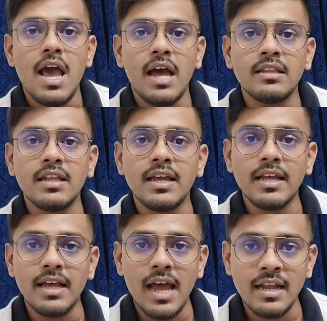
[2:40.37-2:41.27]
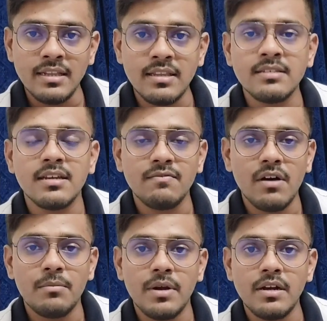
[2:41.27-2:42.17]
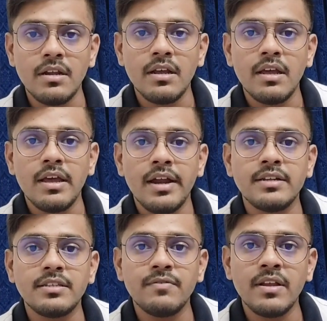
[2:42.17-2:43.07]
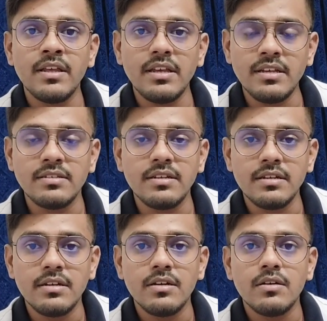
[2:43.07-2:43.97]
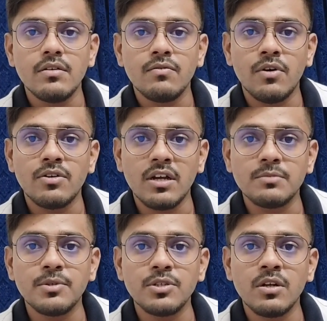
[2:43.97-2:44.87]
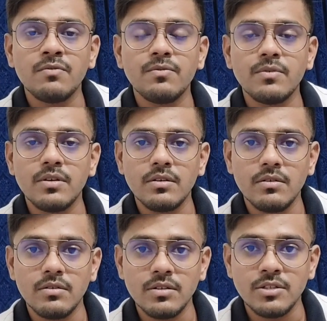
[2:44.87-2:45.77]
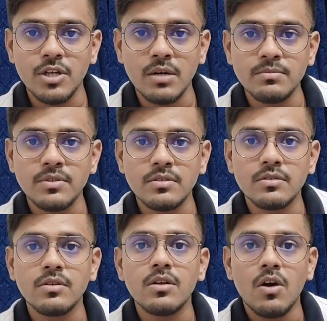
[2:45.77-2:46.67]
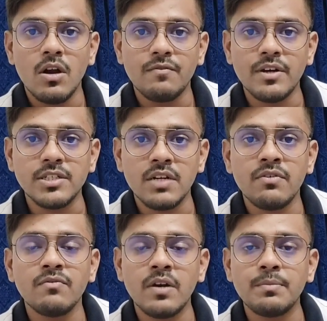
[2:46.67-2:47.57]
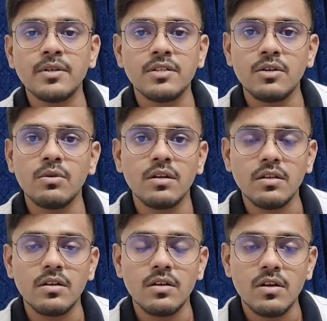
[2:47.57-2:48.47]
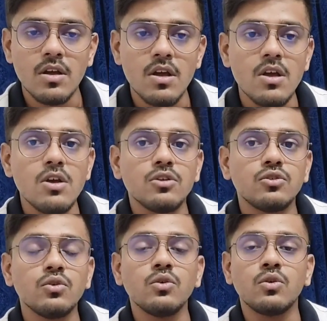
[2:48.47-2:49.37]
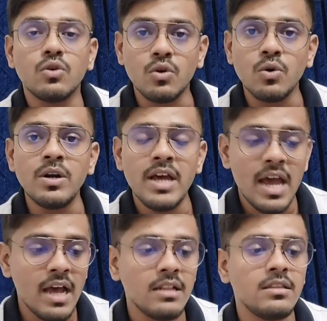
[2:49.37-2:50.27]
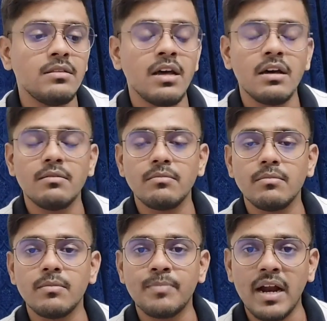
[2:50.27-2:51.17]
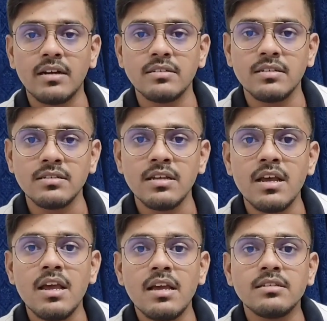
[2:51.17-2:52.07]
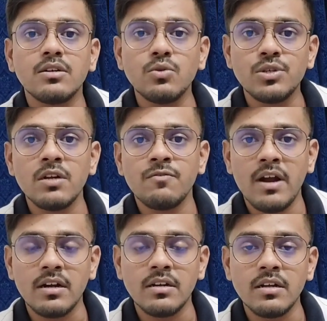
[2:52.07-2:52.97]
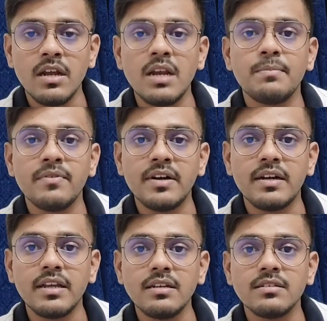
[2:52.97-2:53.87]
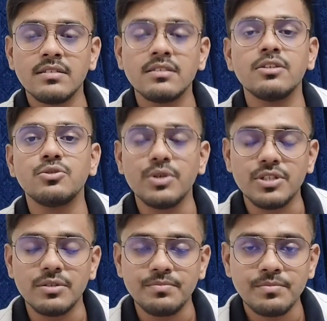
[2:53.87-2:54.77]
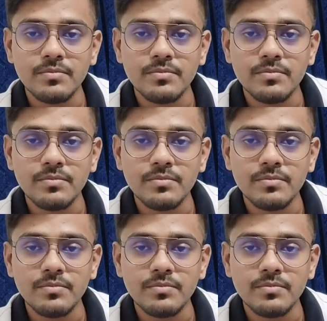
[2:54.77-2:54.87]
and in this environment it's very easy for transmission of germs or infection from one person to another. So good health practices is a crucial factor in preventing such situation.